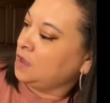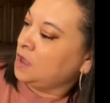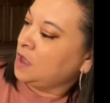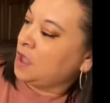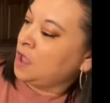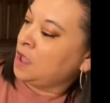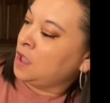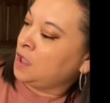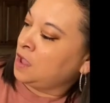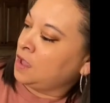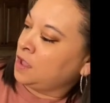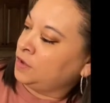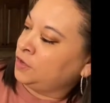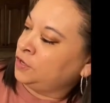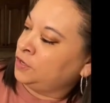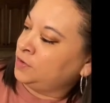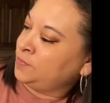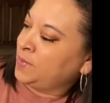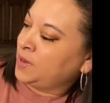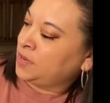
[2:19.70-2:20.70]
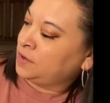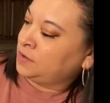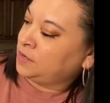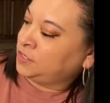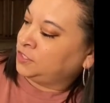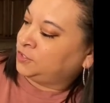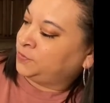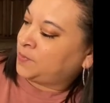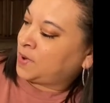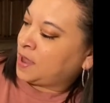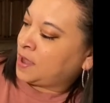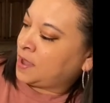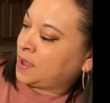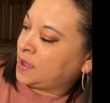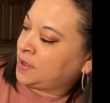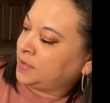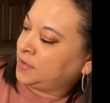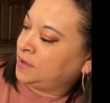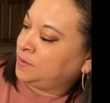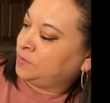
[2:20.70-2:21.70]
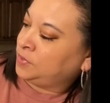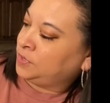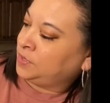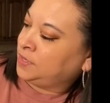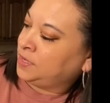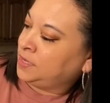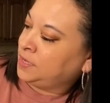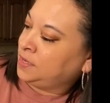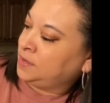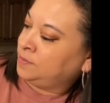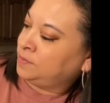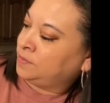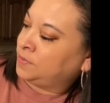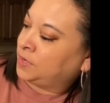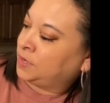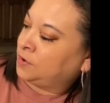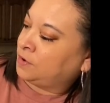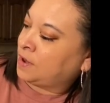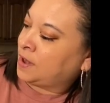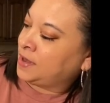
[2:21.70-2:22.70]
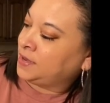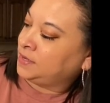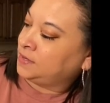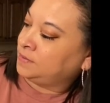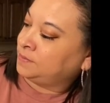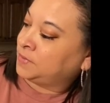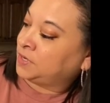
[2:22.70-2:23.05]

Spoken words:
A Good Marriage by Kimberly McGrate,